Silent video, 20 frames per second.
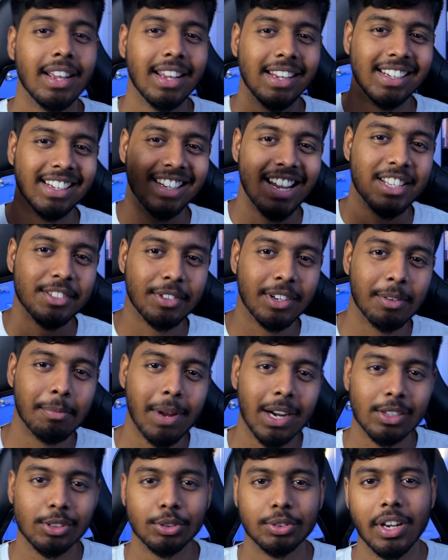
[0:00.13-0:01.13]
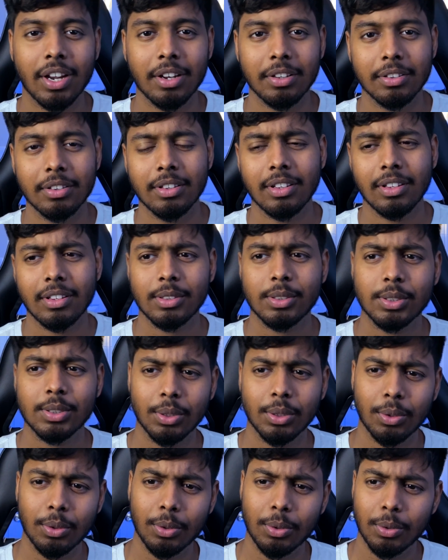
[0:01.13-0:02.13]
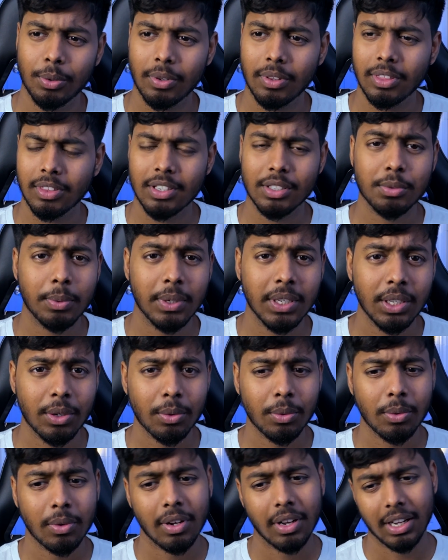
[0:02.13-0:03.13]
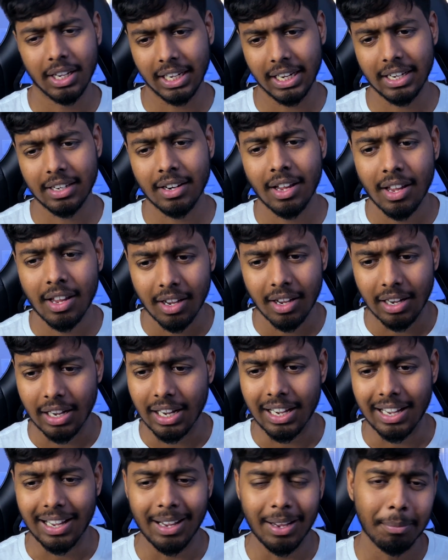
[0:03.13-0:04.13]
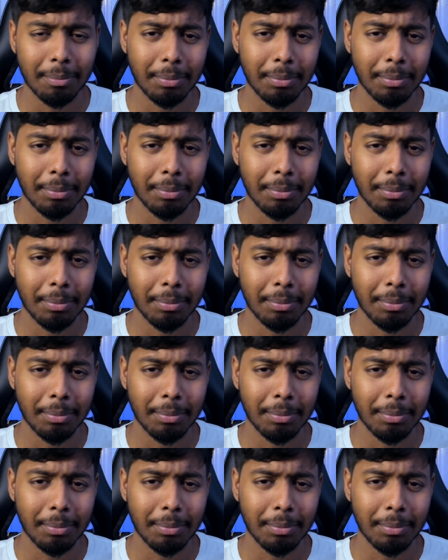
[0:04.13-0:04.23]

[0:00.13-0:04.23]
hey guys welcome back to the channel so this video again uh,